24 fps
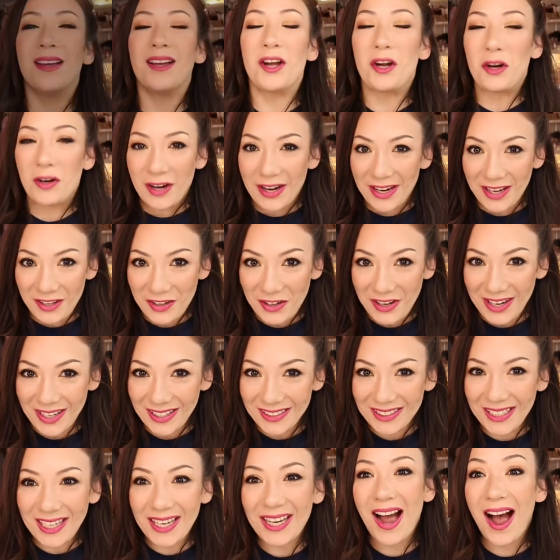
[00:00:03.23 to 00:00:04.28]
All right, you
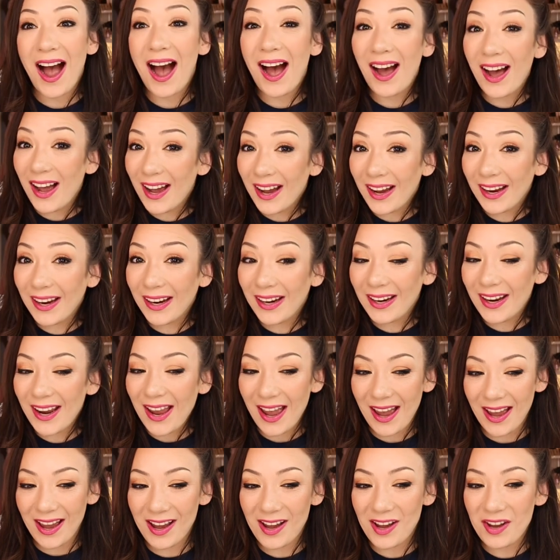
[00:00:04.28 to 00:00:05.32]
guys, I
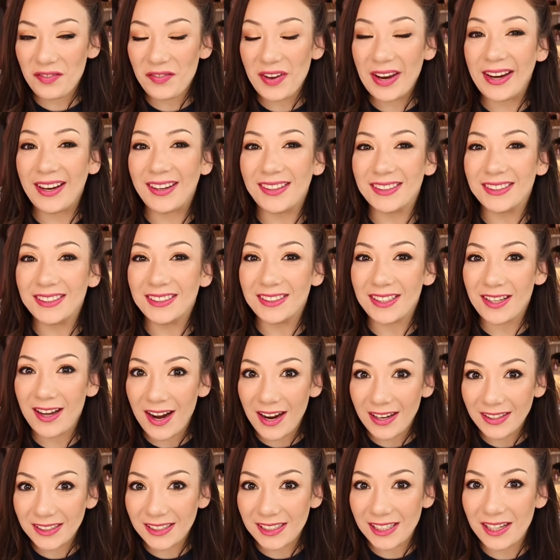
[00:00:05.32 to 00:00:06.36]
have a
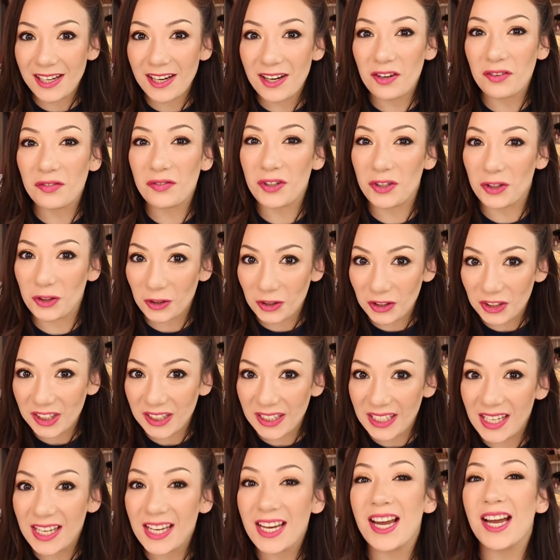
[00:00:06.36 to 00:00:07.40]
lot of
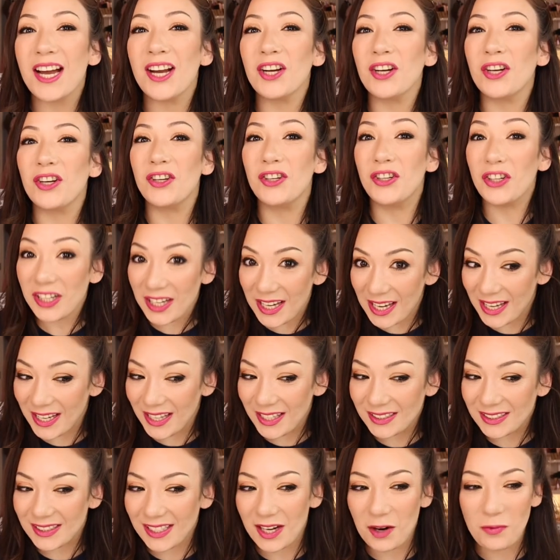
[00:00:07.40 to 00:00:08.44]
girly
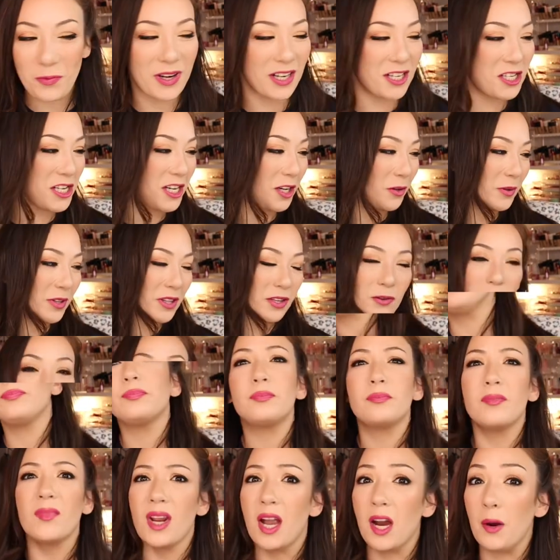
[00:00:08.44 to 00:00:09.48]
goodies that I want to share with you.
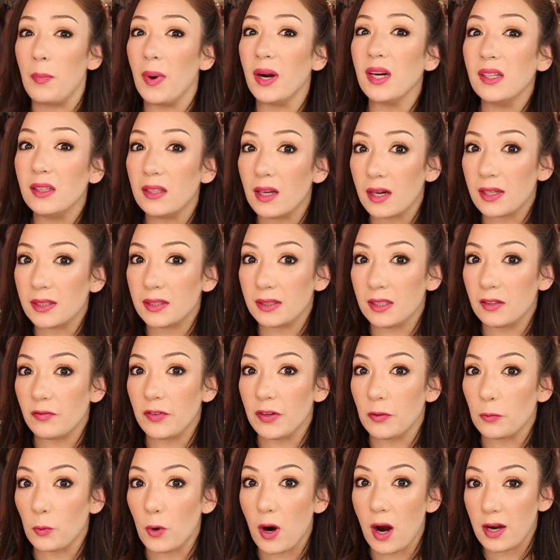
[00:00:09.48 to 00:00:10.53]
I bought a lot of
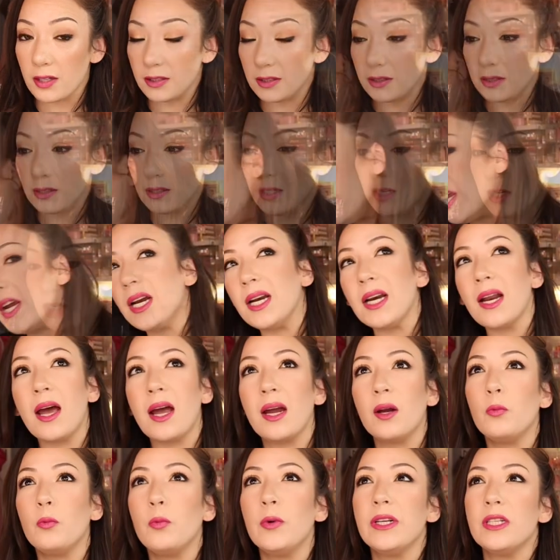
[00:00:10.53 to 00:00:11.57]
stuff at Ross. And then
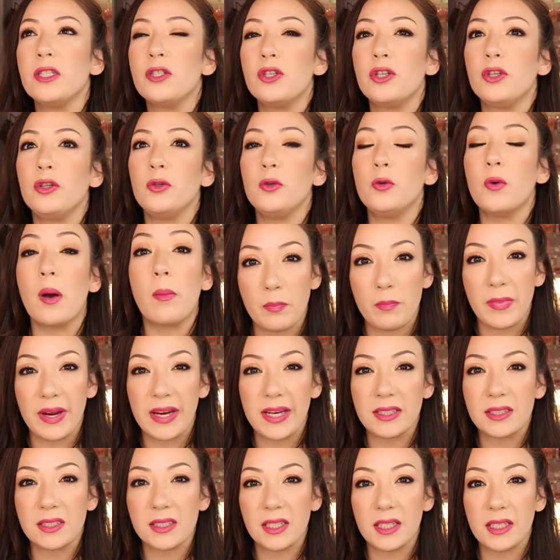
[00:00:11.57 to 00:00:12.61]
I went to
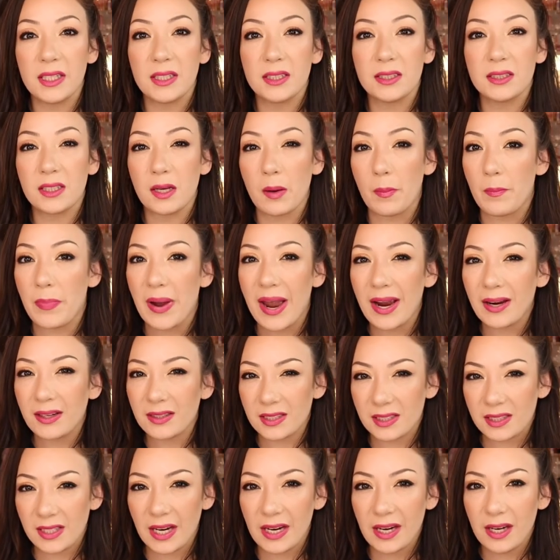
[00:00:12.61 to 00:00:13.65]
Macy's
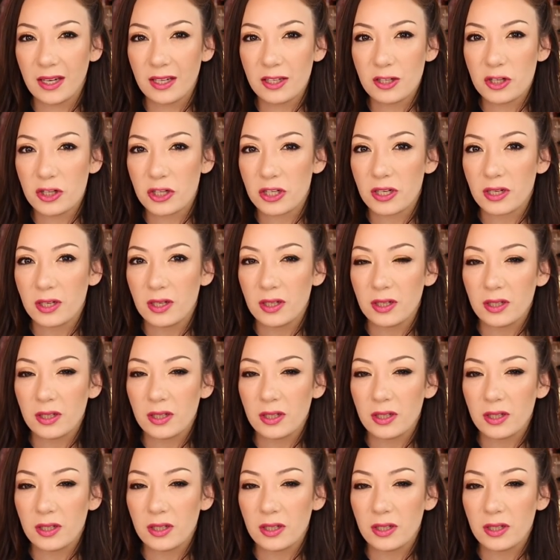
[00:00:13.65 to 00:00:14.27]
backstage.